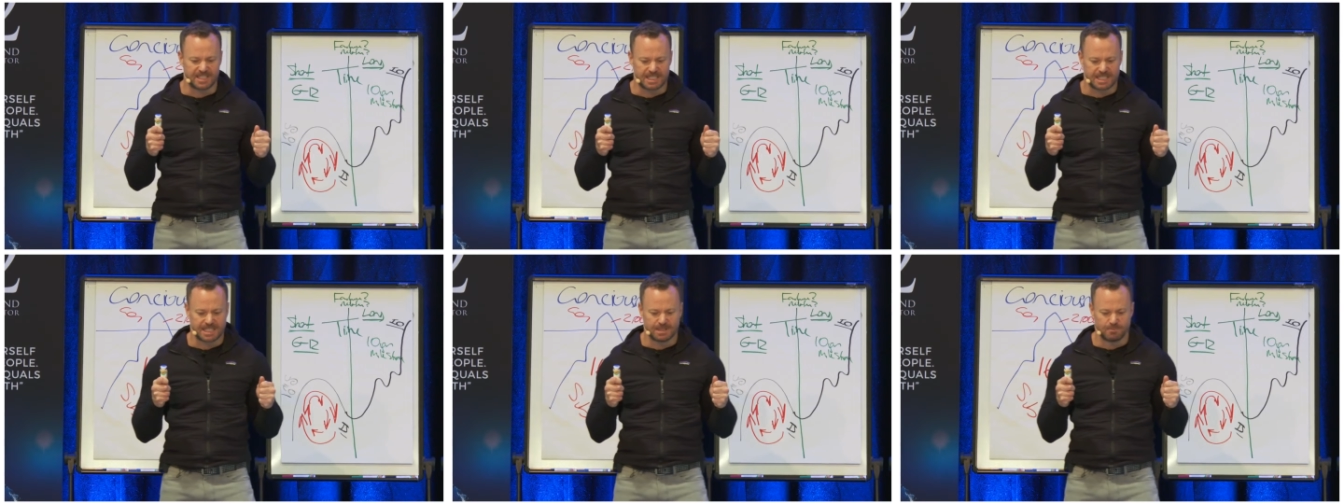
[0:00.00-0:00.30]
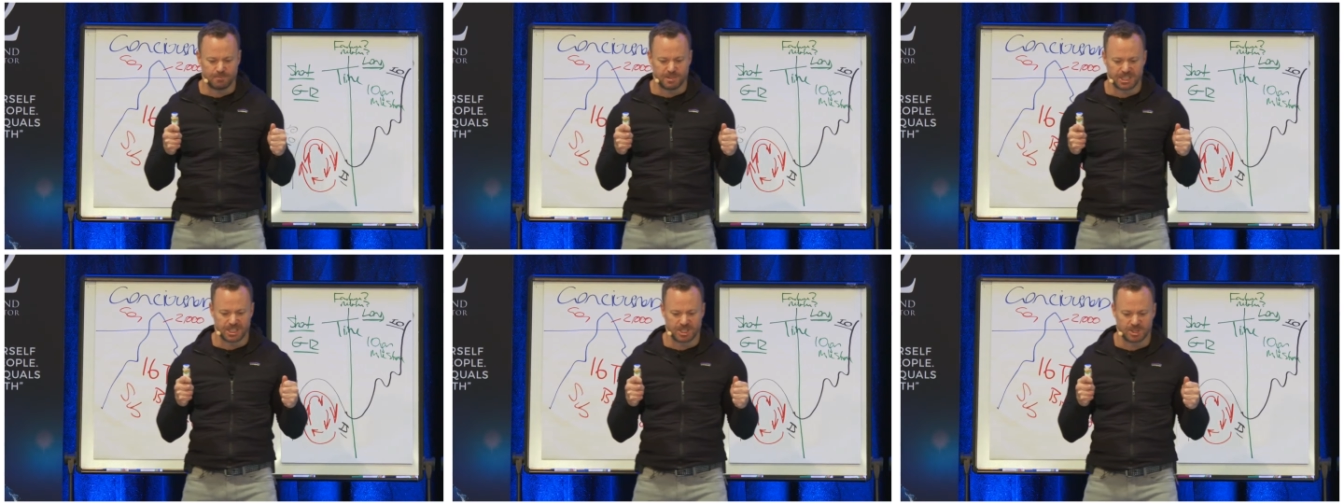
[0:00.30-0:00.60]

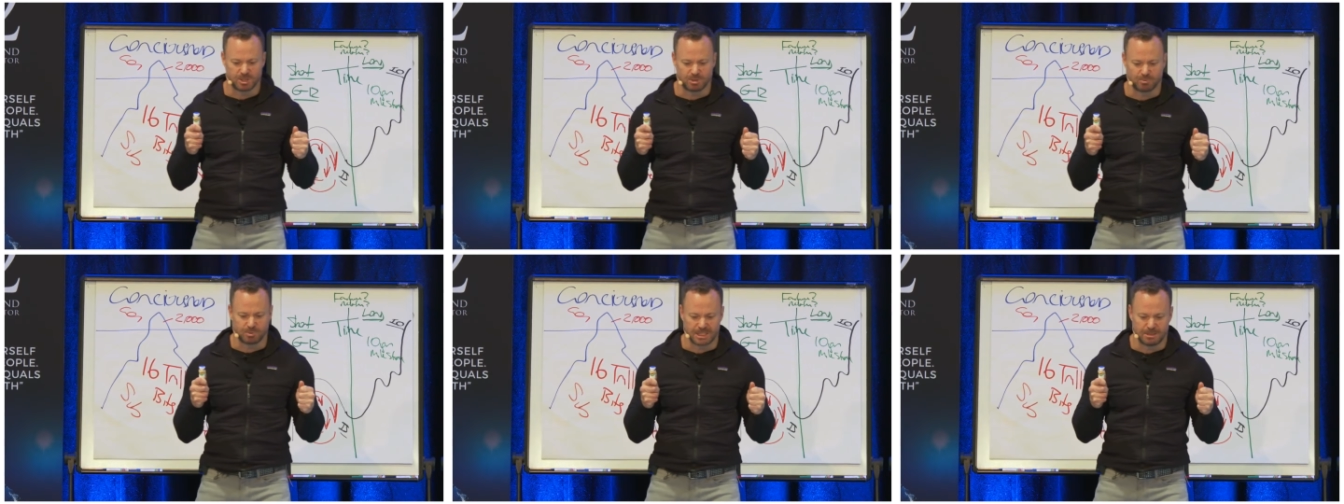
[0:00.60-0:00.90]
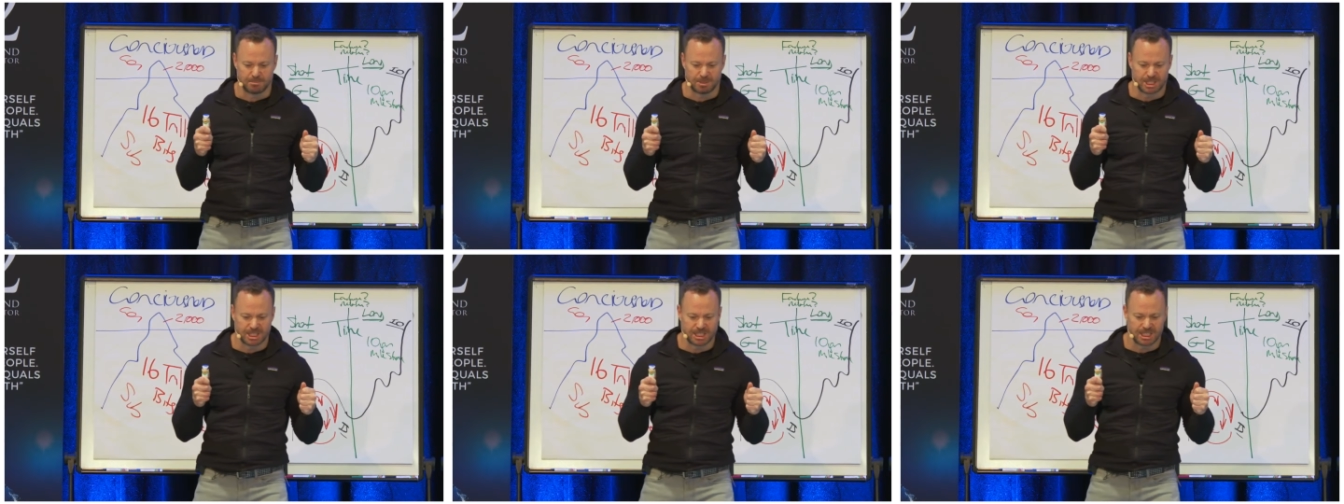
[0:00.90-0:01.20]
fucking whistles
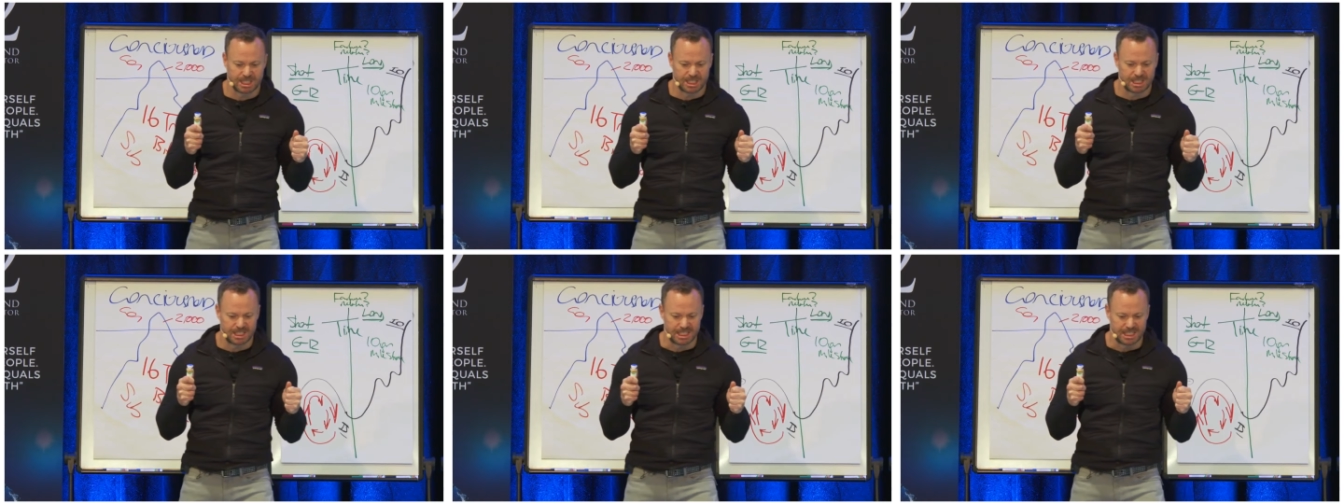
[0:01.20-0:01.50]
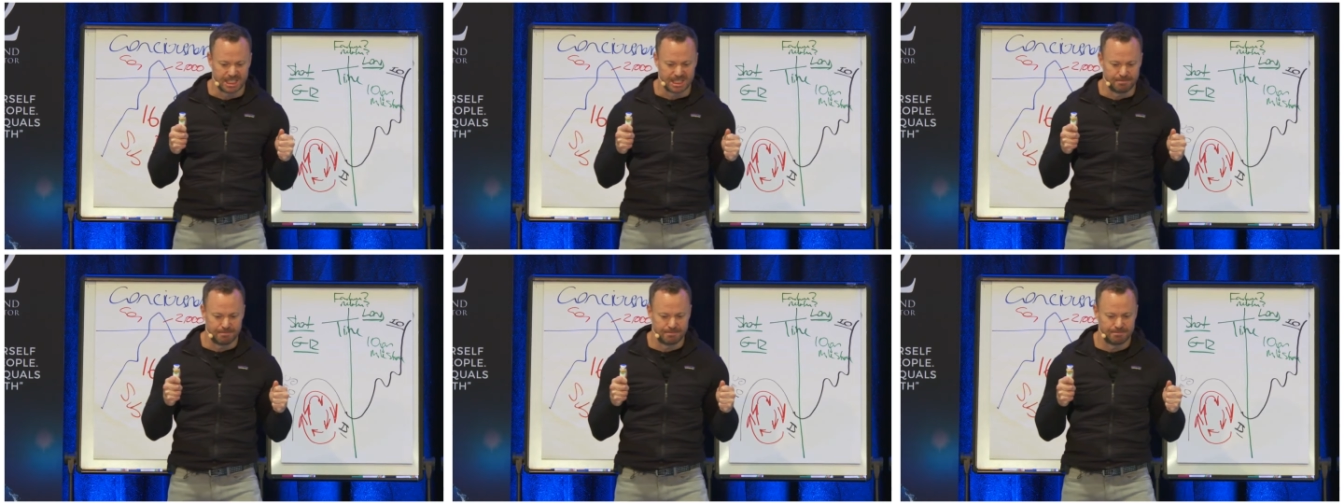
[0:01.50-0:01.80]
one more
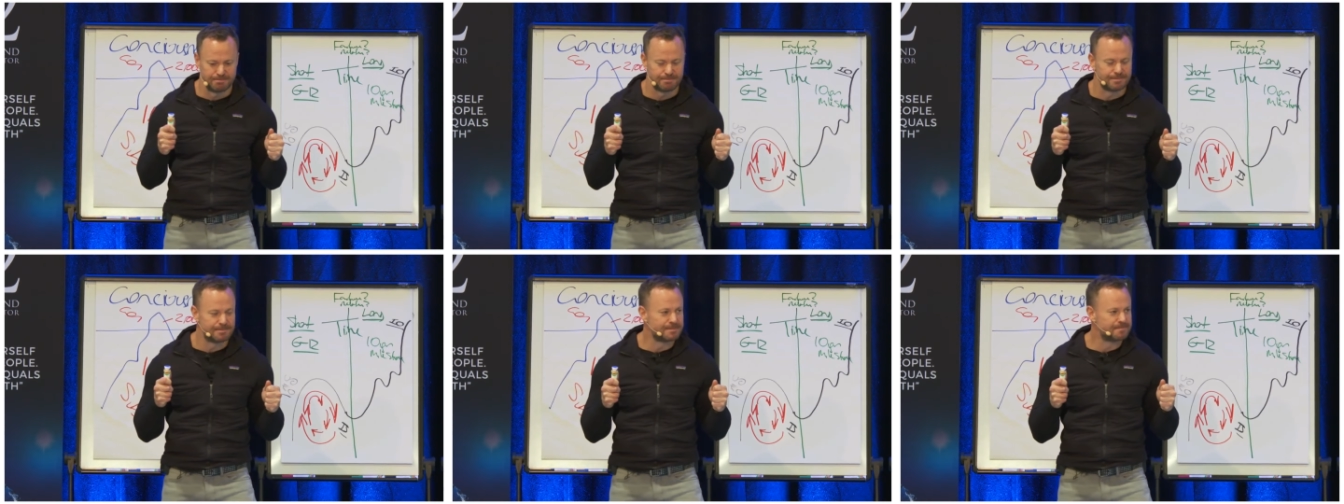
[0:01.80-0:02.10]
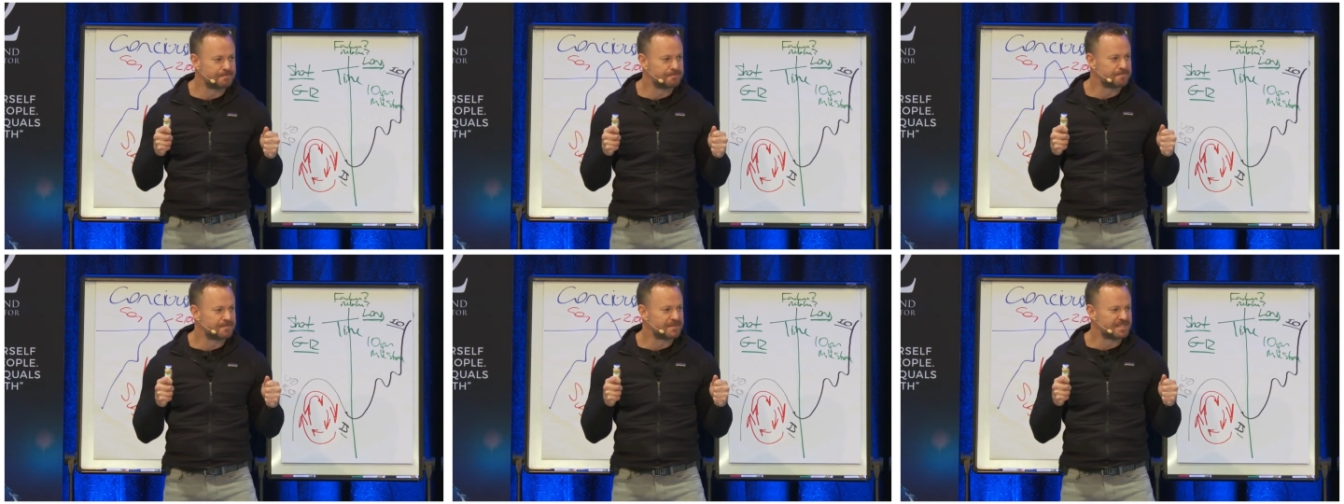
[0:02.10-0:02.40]
time,
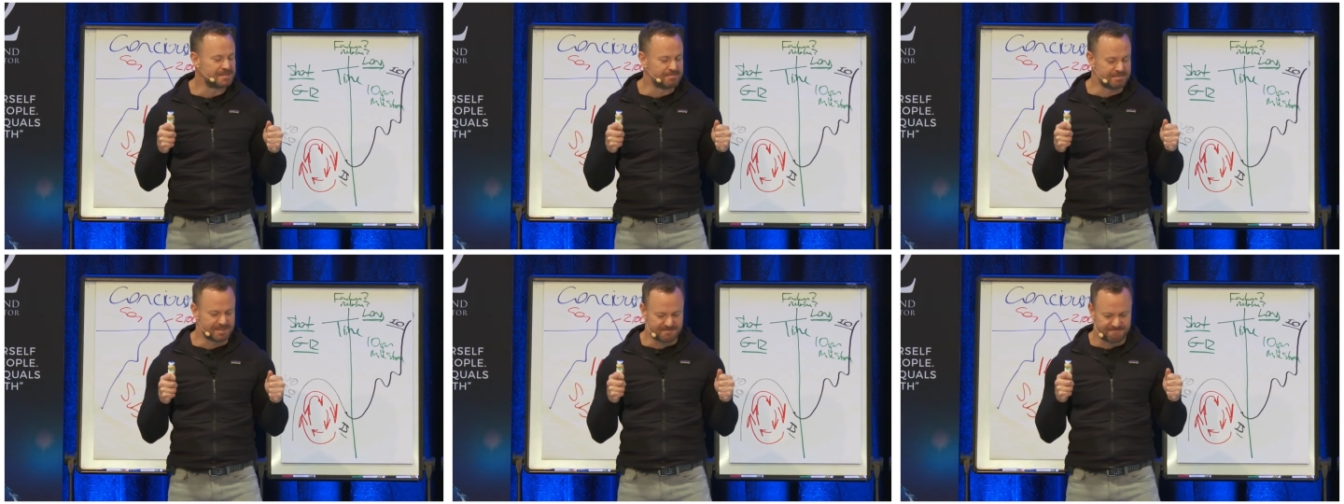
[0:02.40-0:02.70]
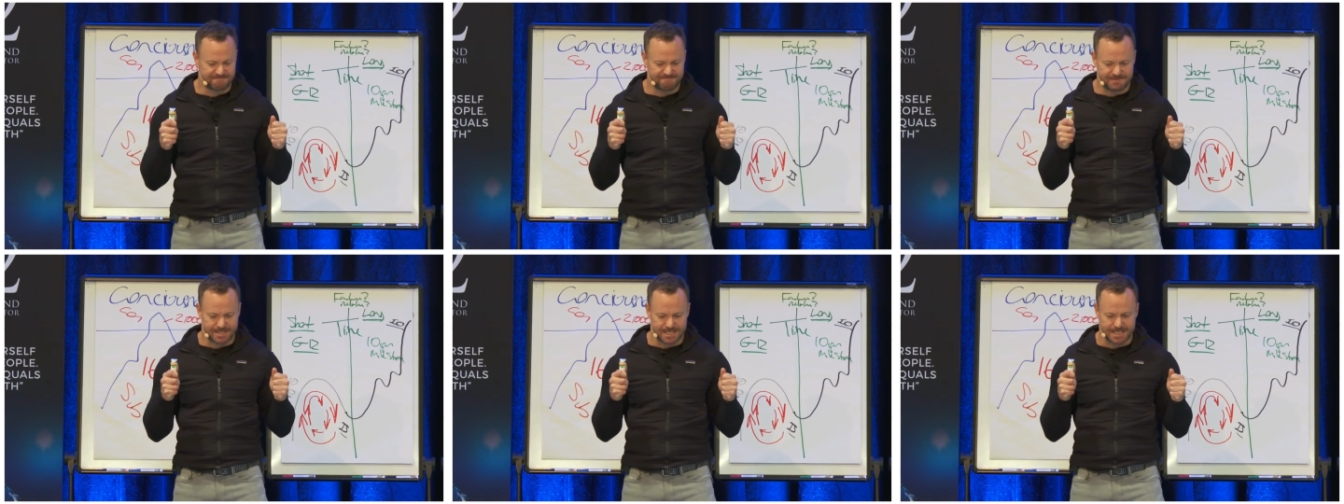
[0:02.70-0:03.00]
I'm
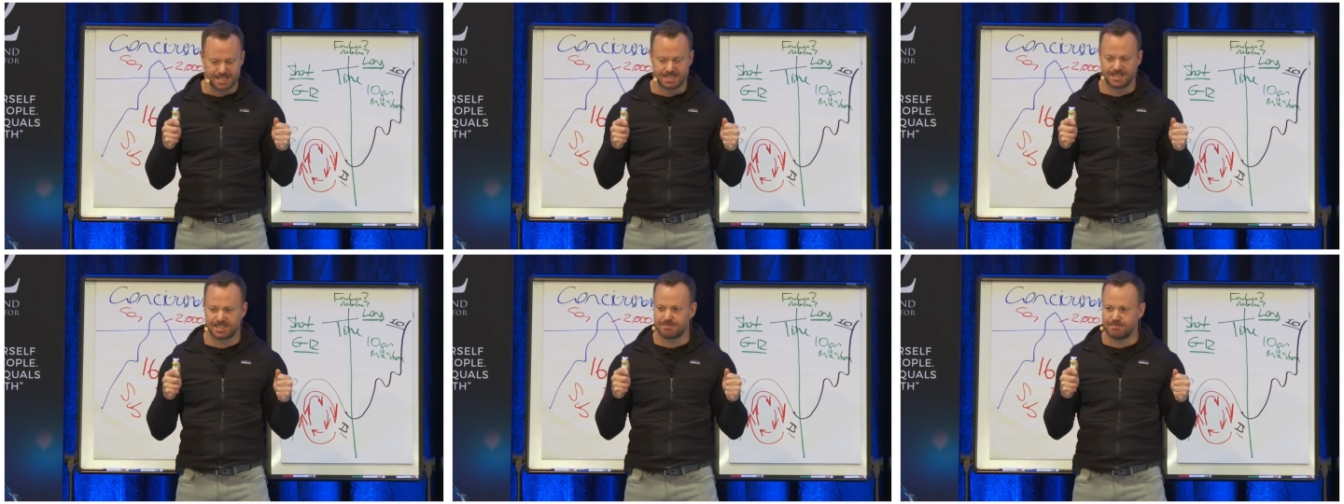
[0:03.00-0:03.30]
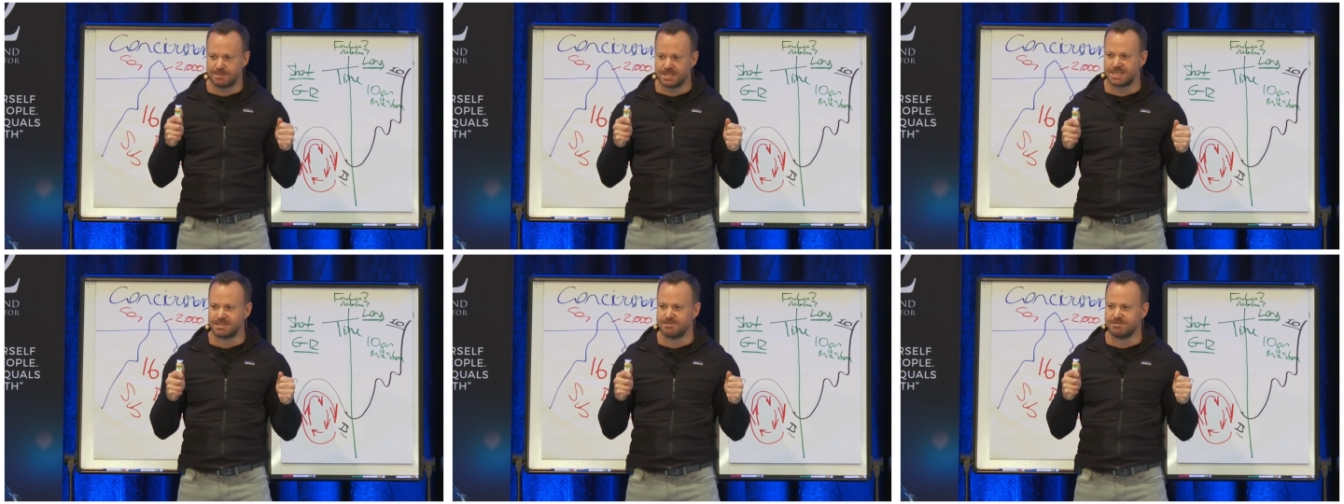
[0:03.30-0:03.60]
gonna fucking
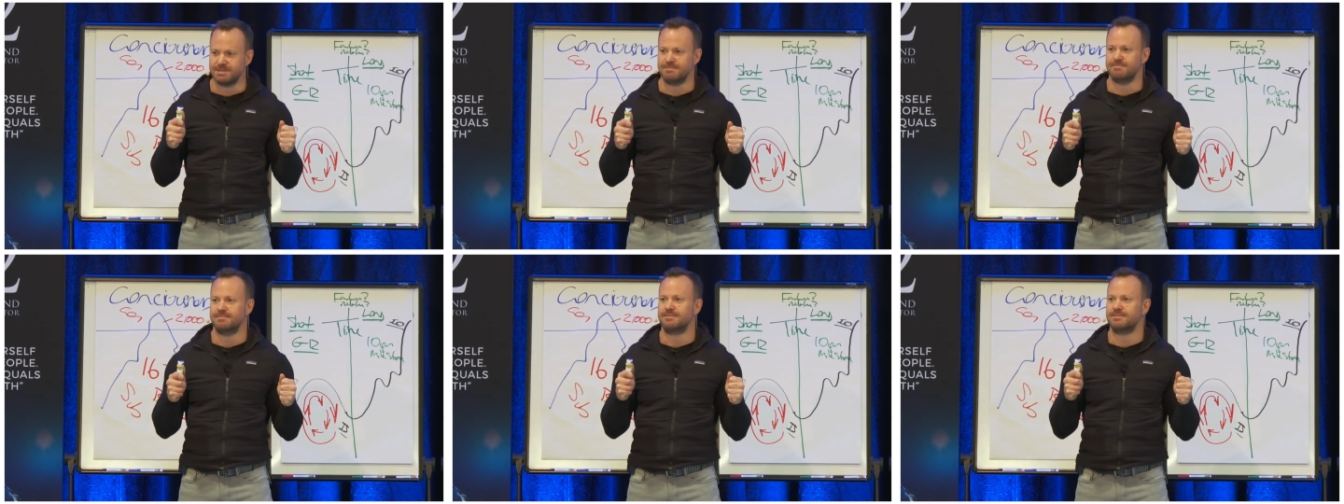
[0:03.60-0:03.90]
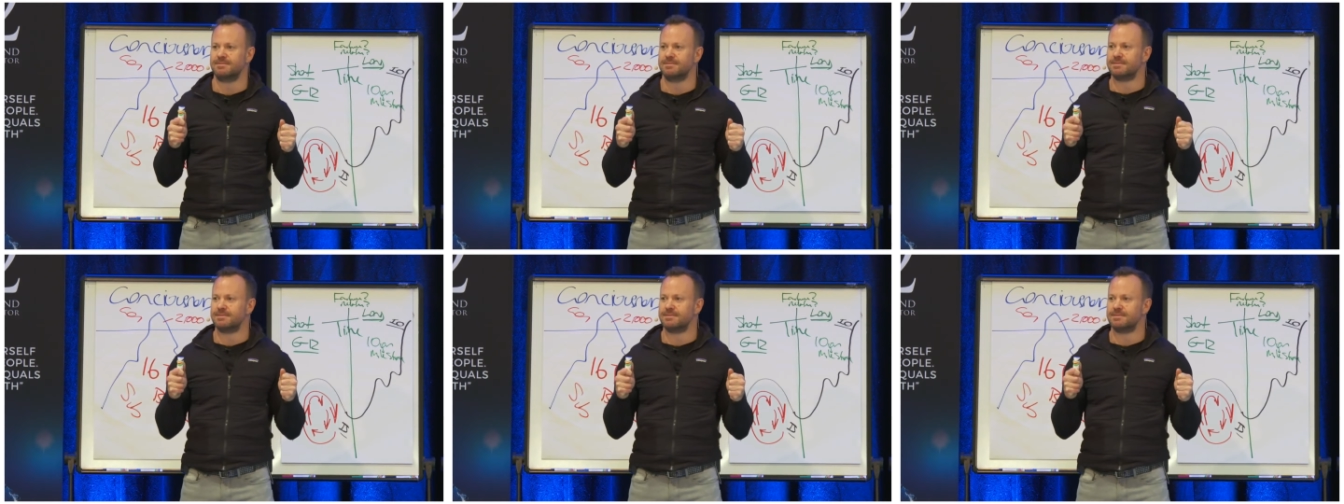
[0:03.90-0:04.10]
smother him.